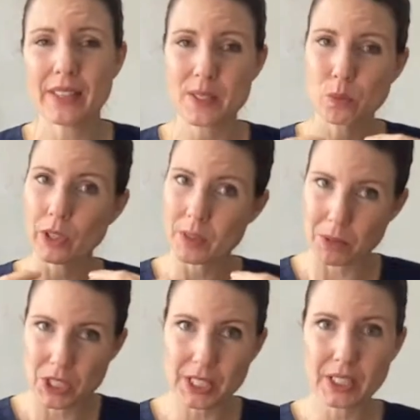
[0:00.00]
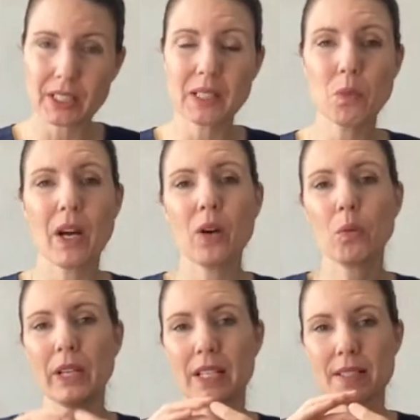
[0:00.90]
This works particularly
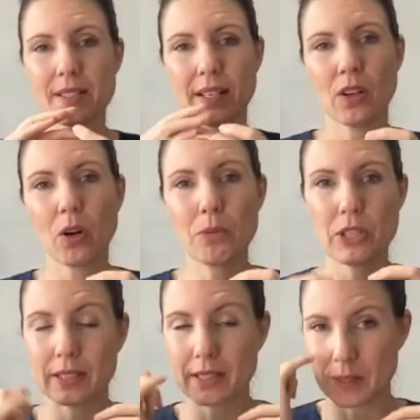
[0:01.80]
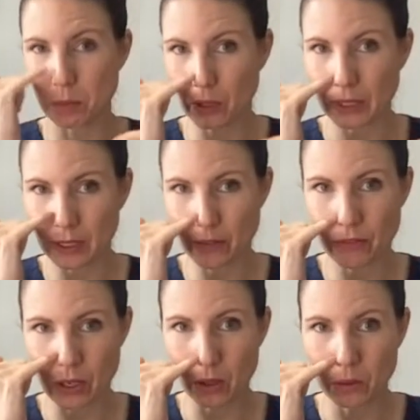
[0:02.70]
well when it's an object that's blocking
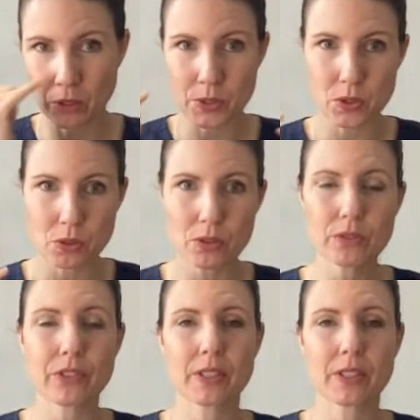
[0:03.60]
off the whole nostril,